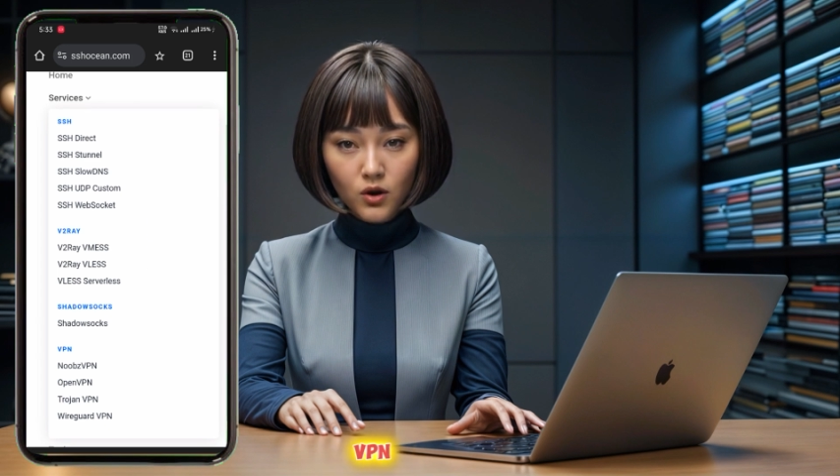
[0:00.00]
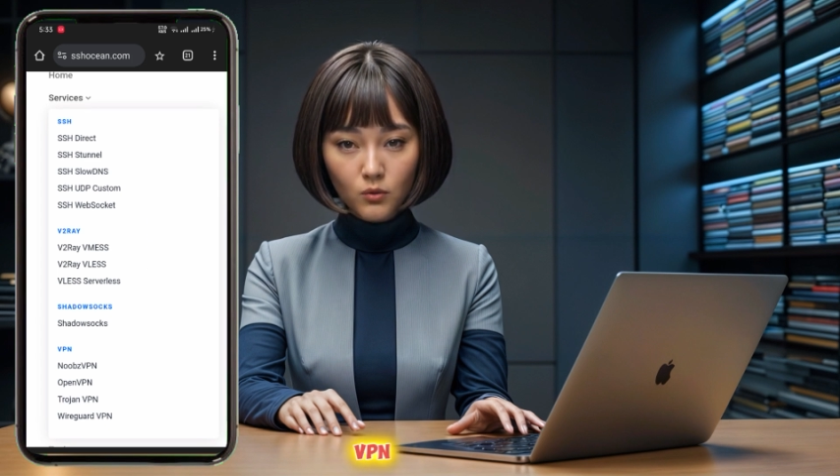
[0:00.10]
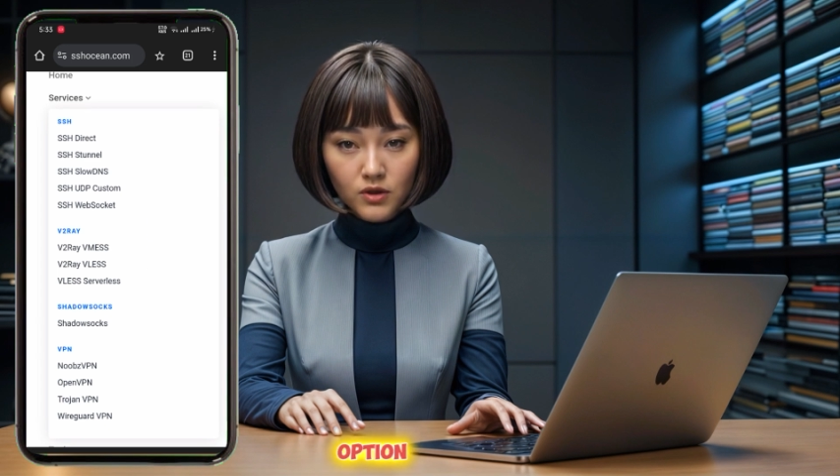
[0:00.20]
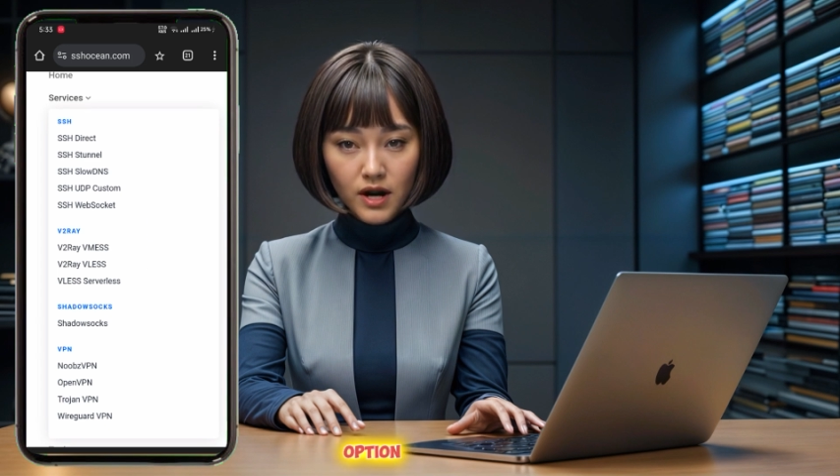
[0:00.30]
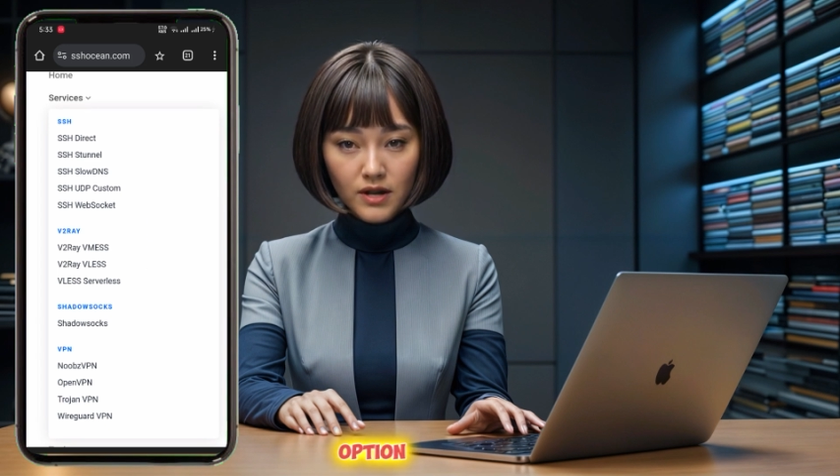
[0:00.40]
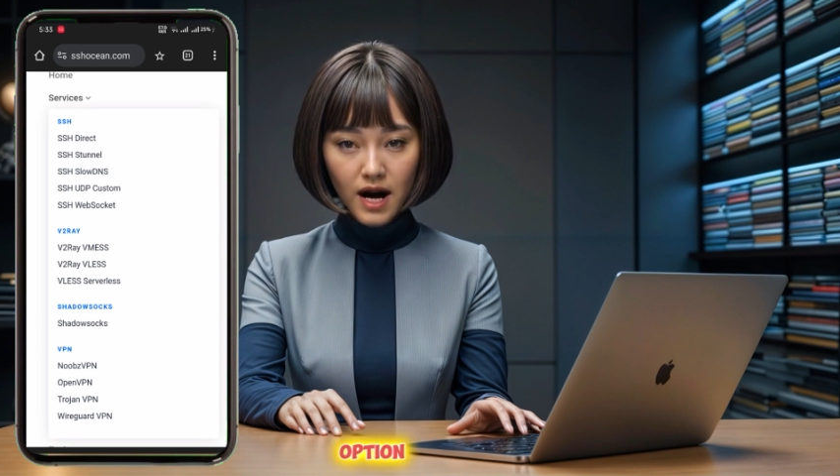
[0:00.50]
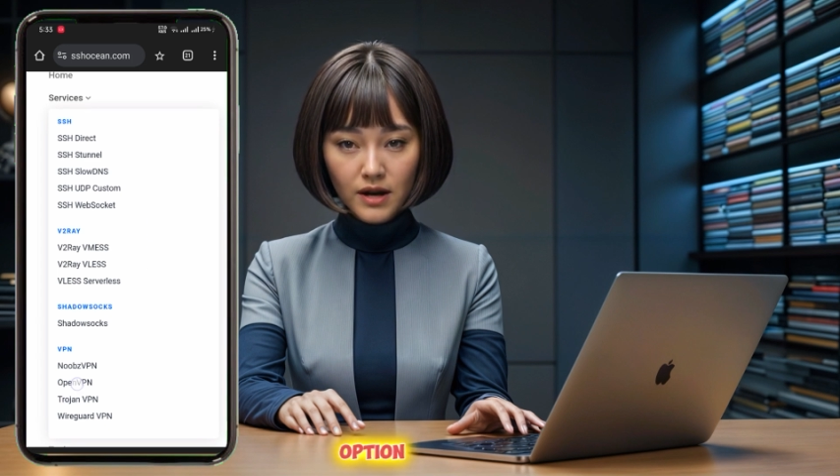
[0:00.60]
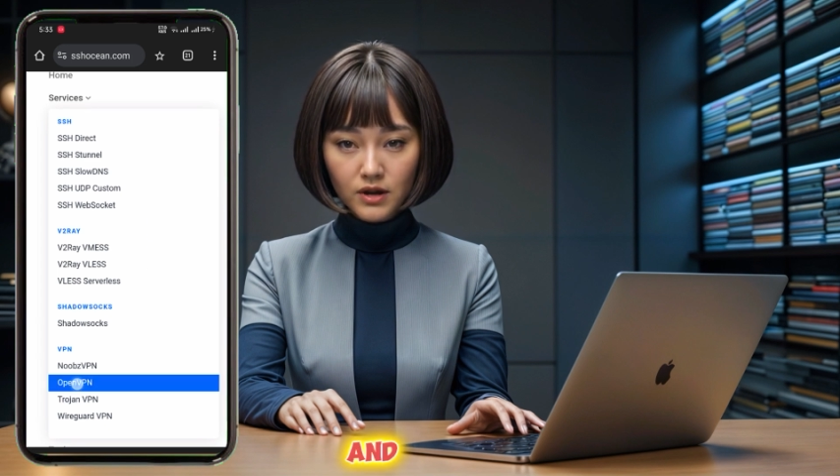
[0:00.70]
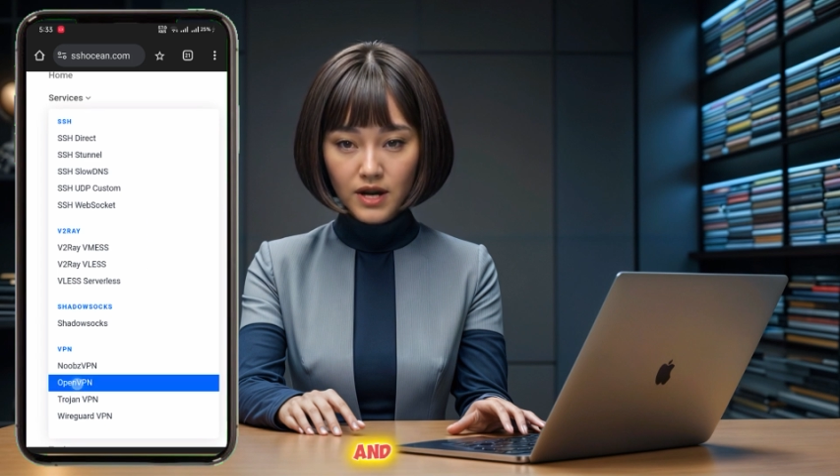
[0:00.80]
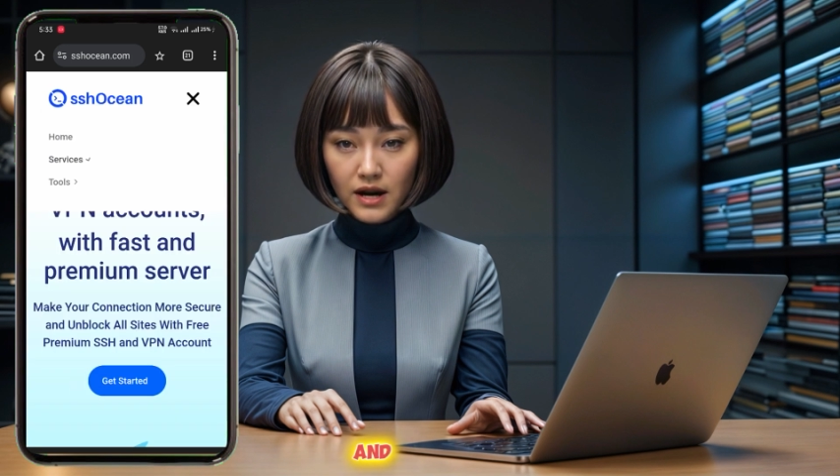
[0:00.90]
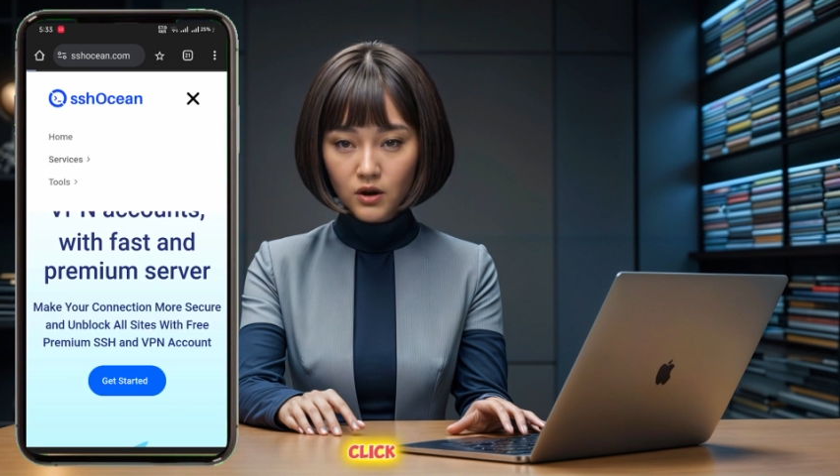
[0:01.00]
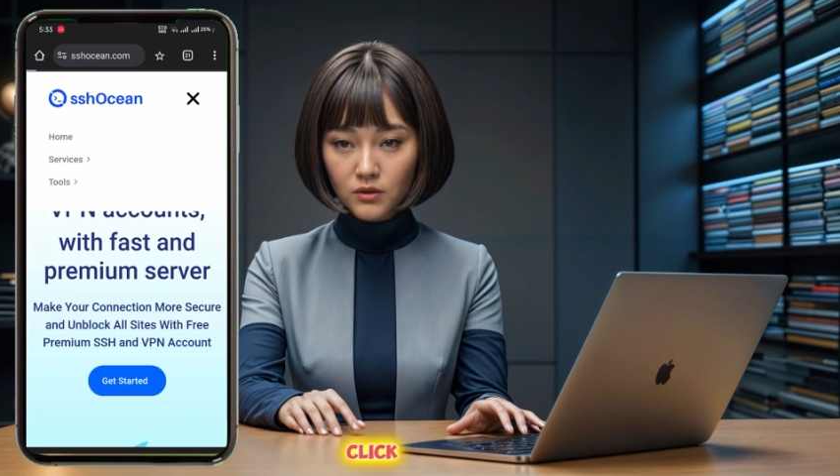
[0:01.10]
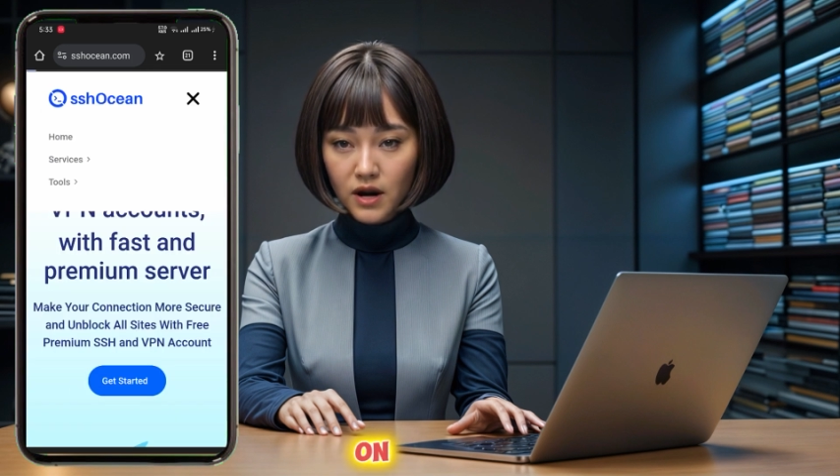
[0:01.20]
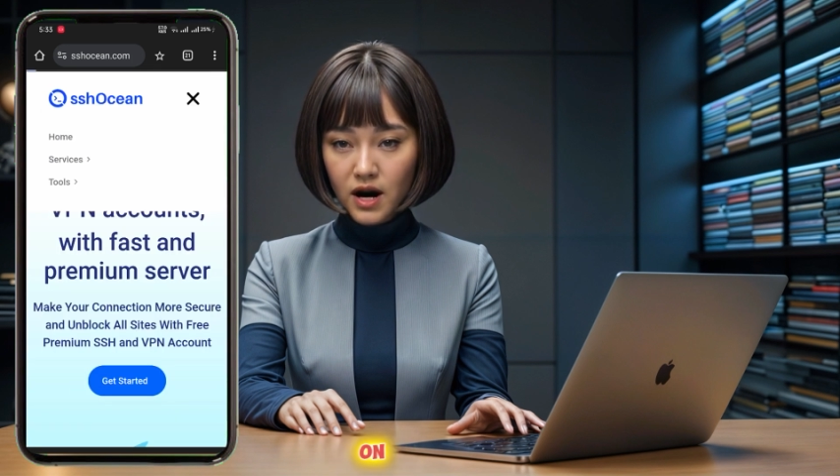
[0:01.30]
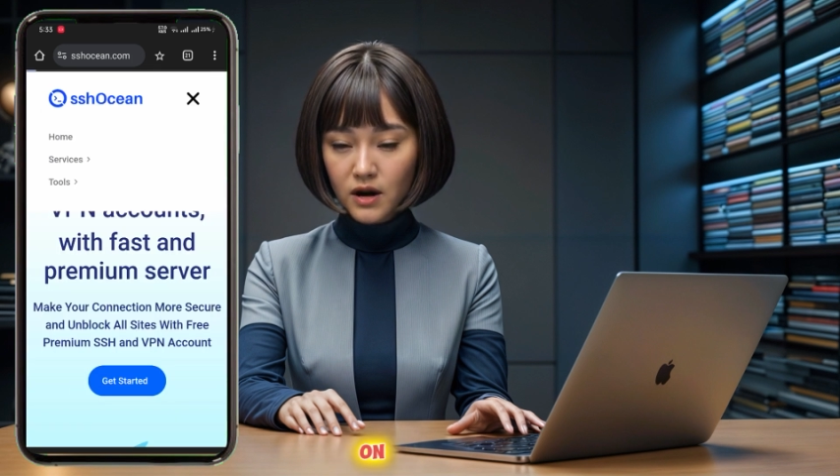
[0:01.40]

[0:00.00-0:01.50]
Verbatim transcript: option and click on